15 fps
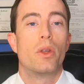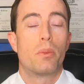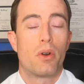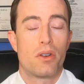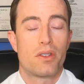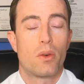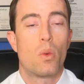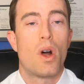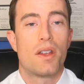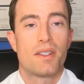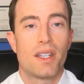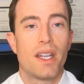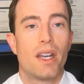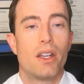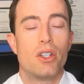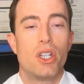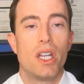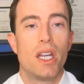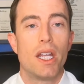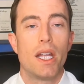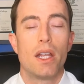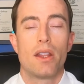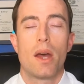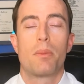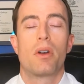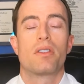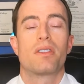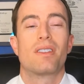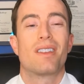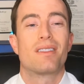the person wants to get a GED, that
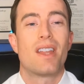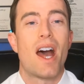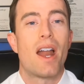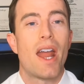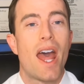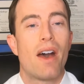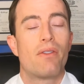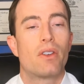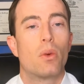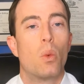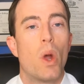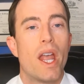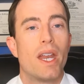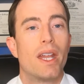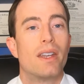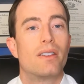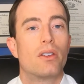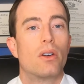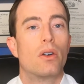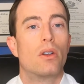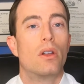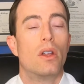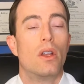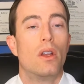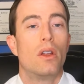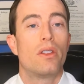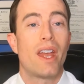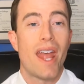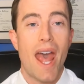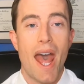person does not have to wait until
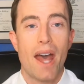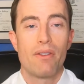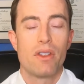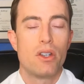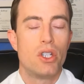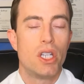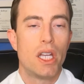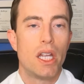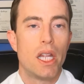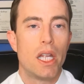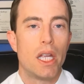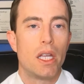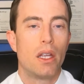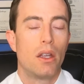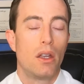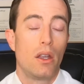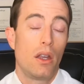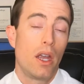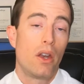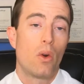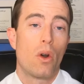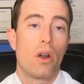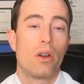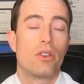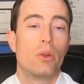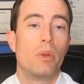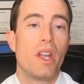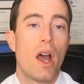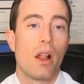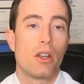they have the GED in order to
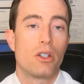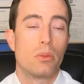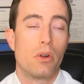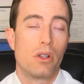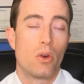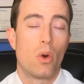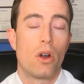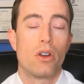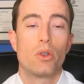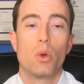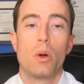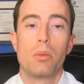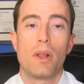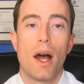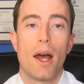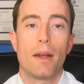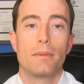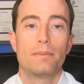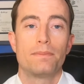be eligible, in order to apply.